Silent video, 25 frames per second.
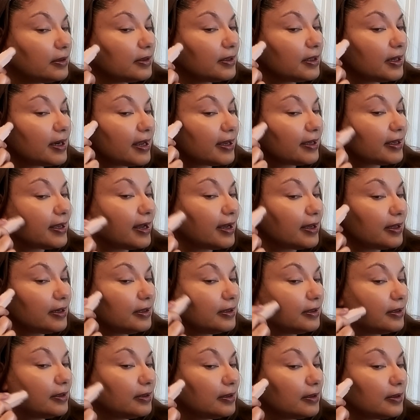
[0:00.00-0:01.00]
that I kind
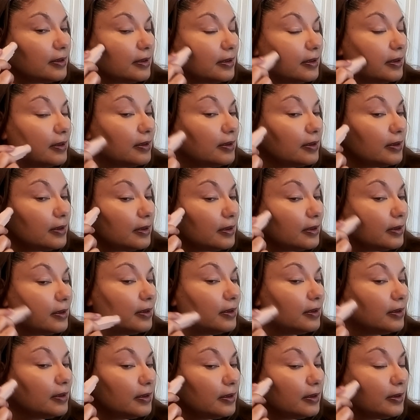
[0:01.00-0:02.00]
of,
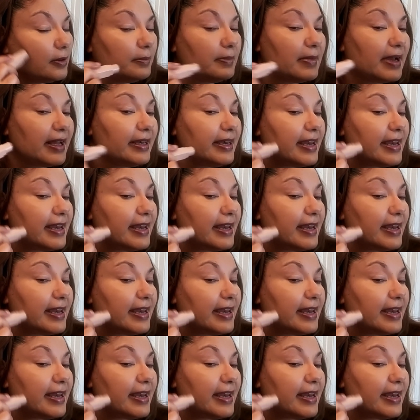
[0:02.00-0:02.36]
my